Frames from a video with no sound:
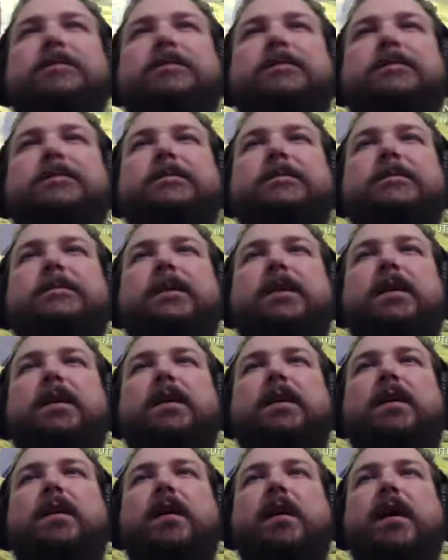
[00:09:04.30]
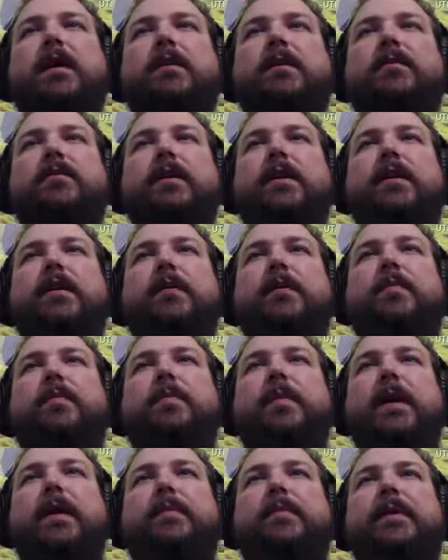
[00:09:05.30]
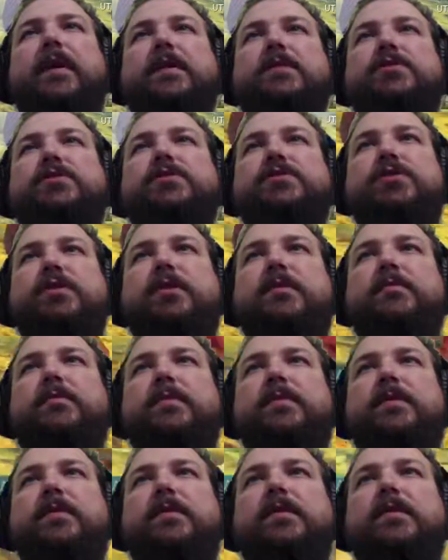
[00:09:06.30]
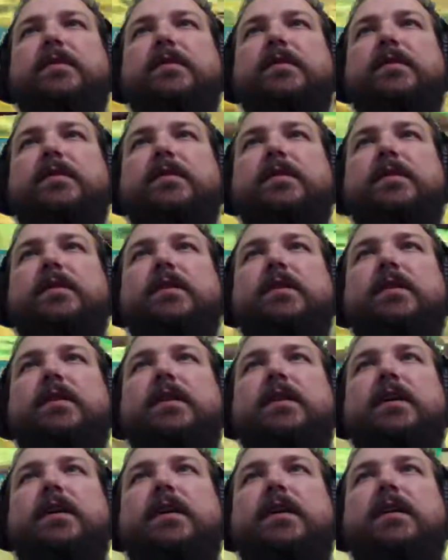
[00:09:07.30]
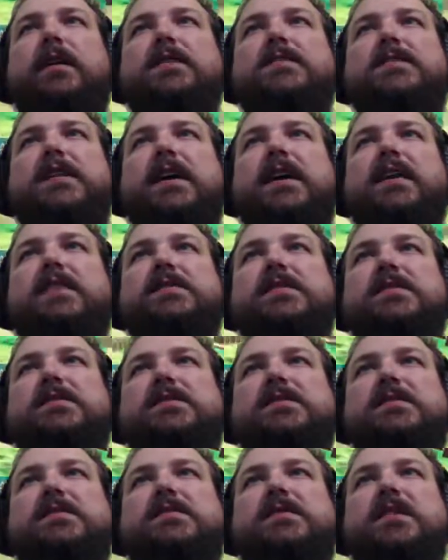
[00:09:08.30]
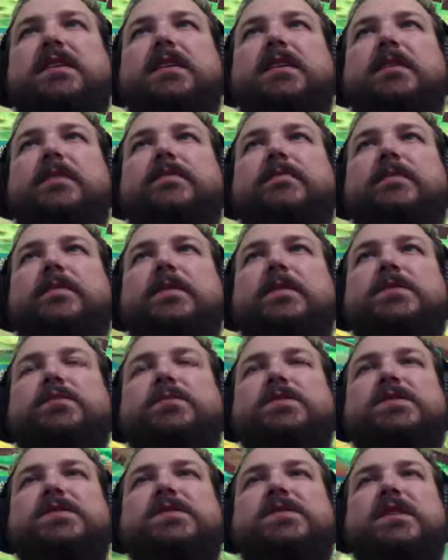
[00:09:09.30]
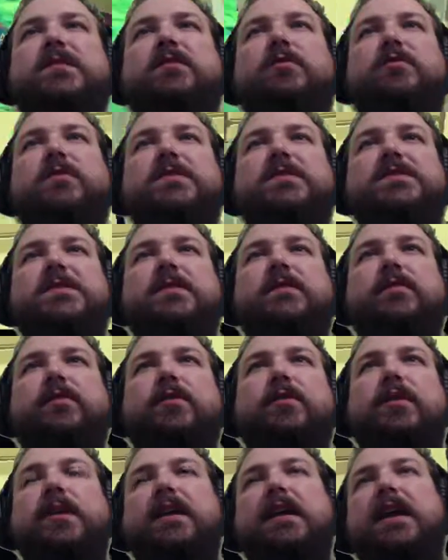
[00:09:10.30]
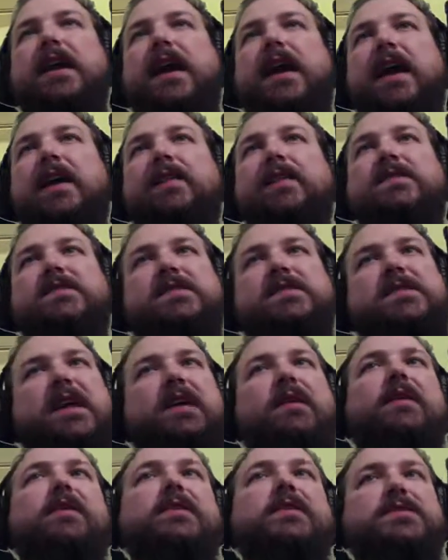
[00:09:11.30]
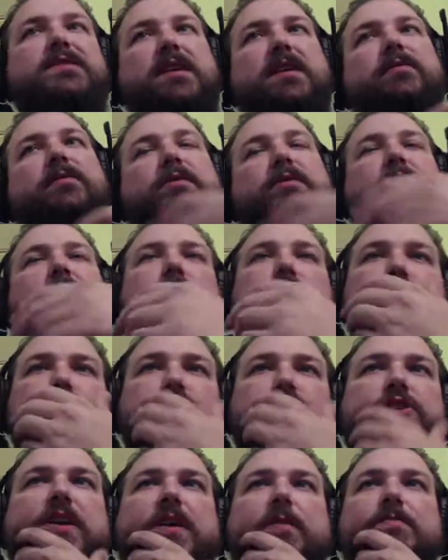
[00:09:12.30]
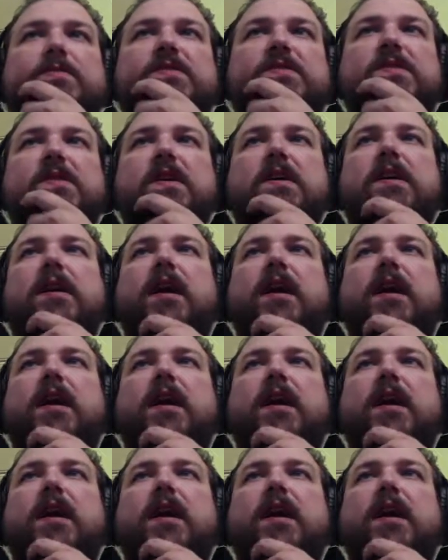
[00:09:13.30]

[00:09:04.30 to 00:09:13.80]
inventory. Alright, create our bypass chip. Let's access this thing. This is signal receiver. And this is how I discovered those ships.